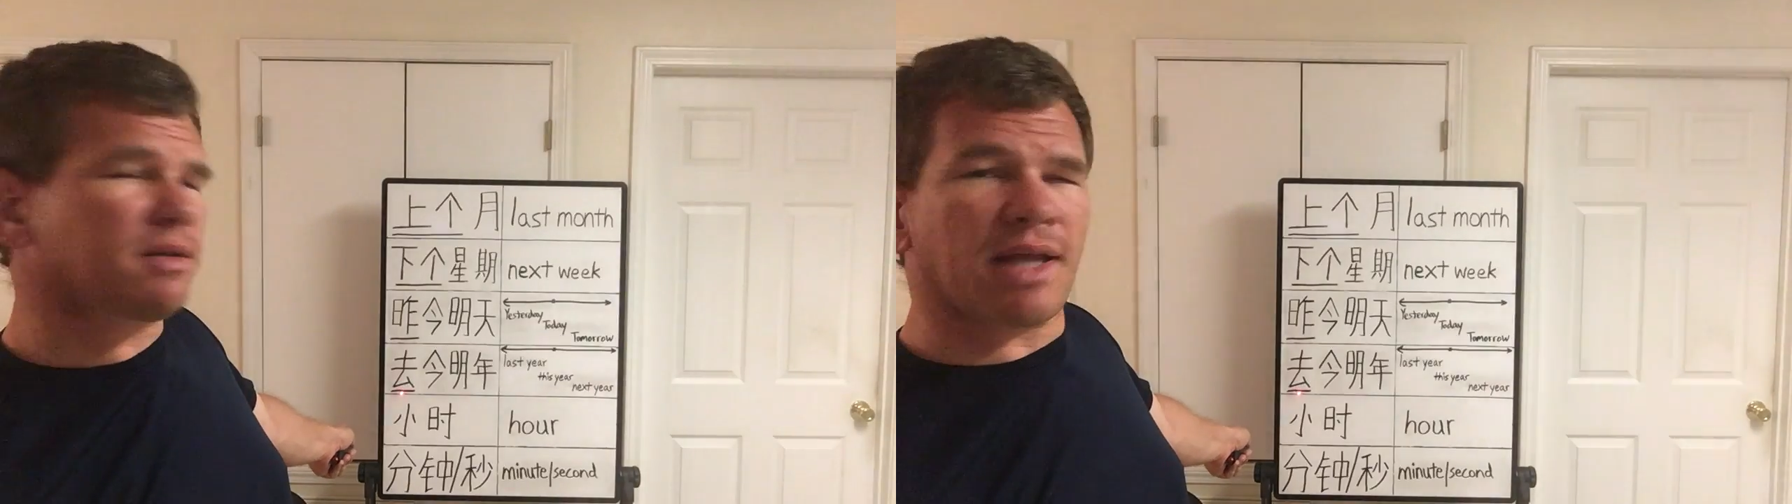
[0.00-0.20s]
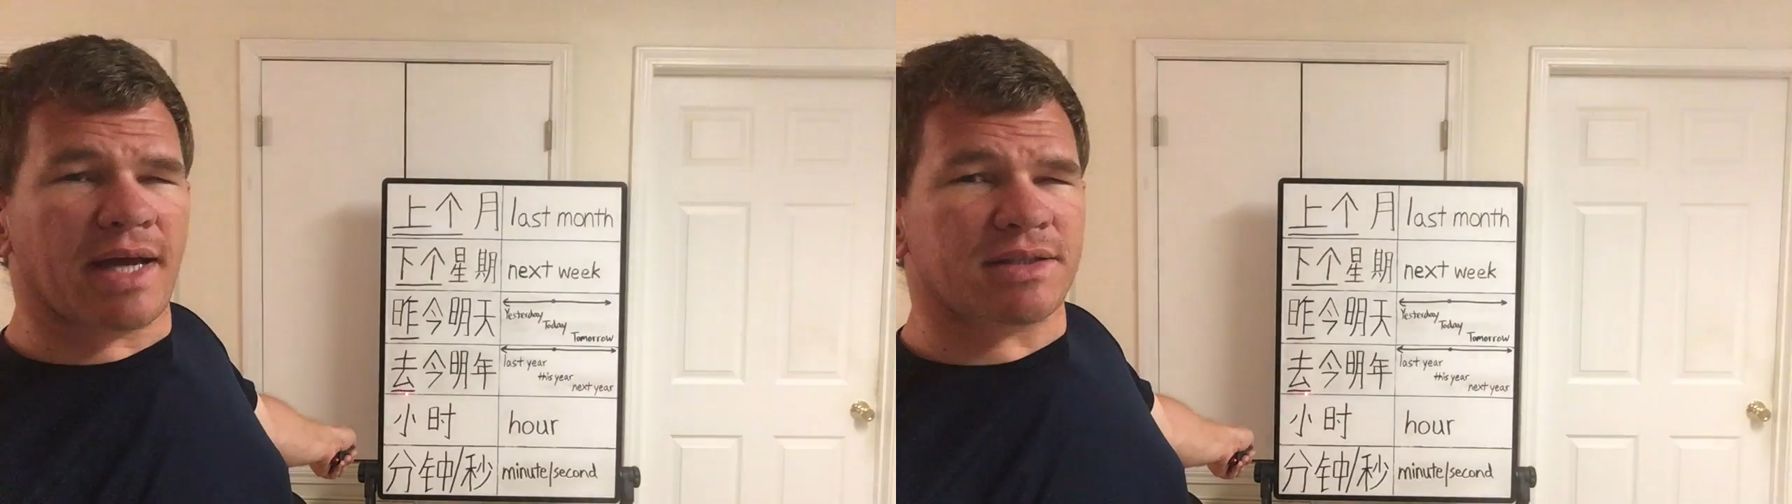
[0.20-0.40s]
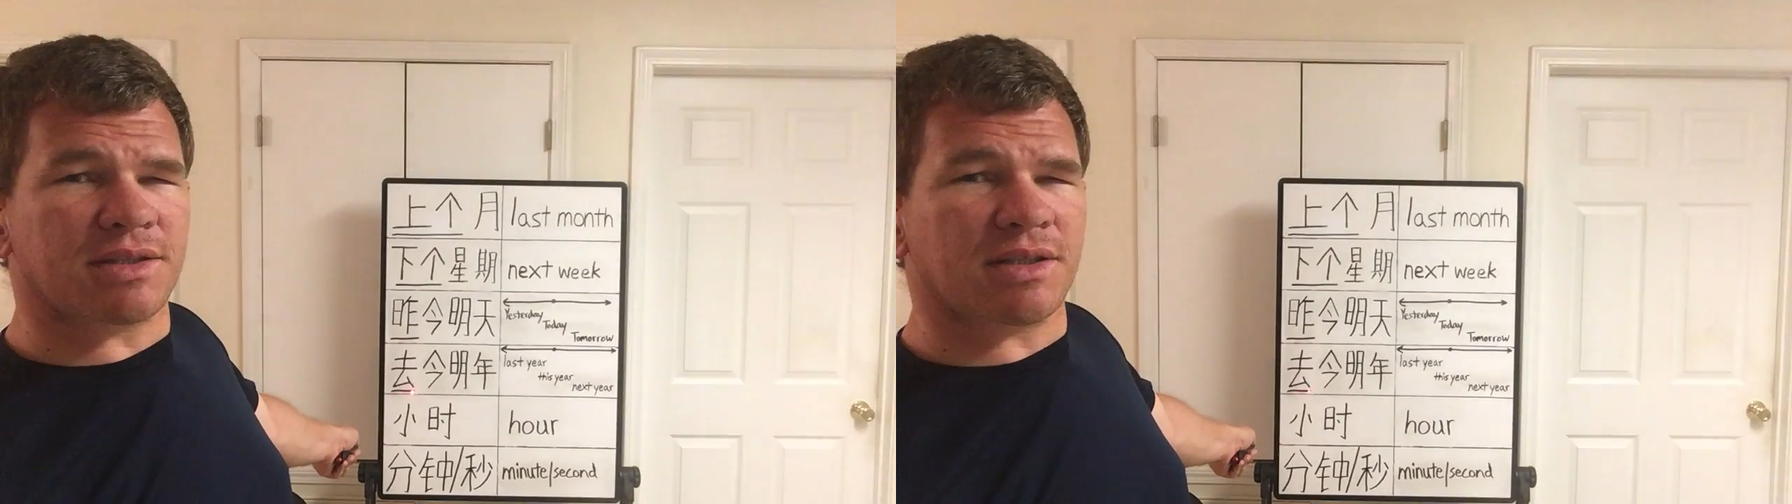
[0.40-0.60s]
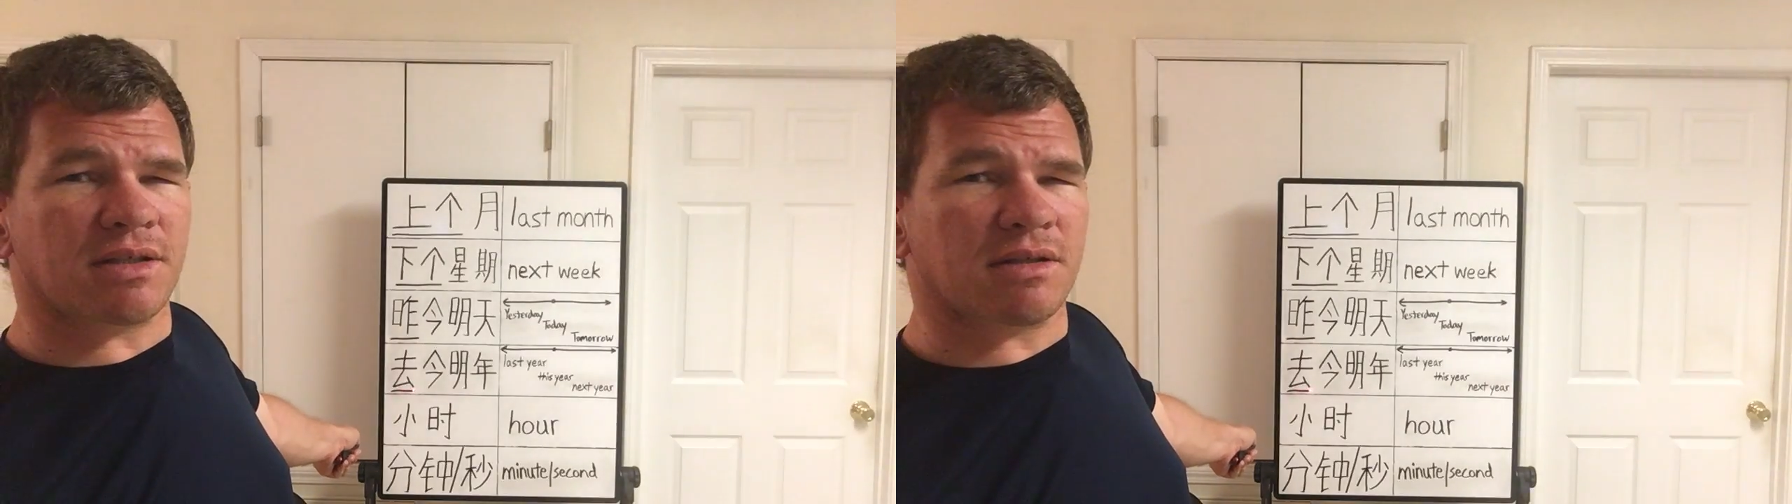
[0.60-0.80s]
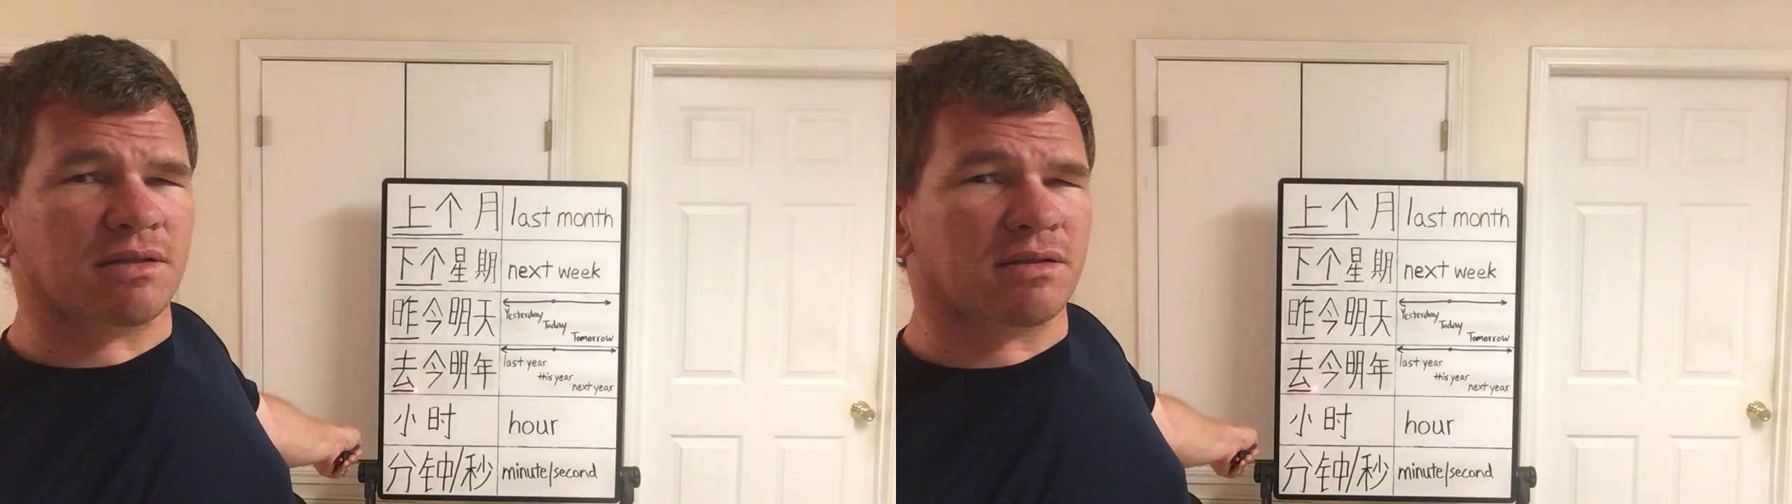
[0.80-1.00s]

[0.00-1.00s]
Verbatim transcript: last year,